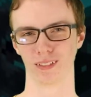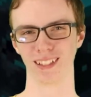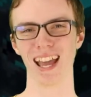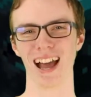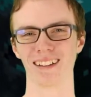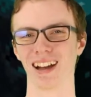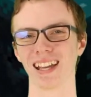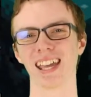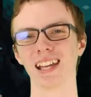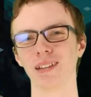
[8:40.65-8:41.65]
Yeah, I
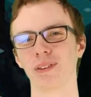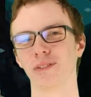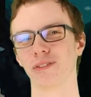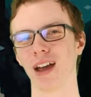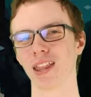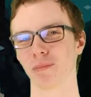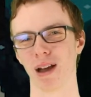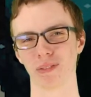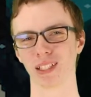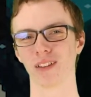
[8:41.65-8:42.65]
can't even fathom
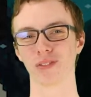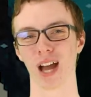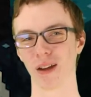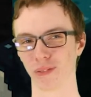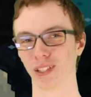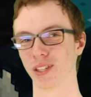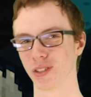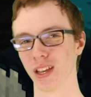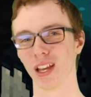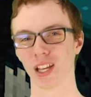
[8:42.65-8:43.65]
having enough time for
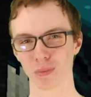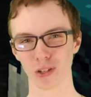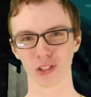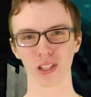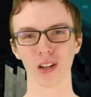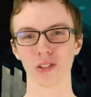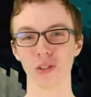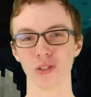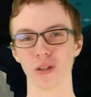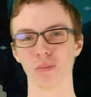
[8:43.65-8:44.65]
this, especially on
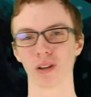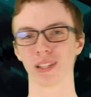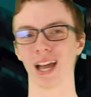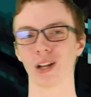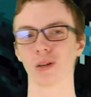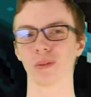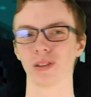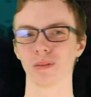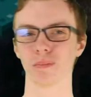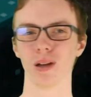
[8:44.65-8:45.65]
YouTube where the algorithm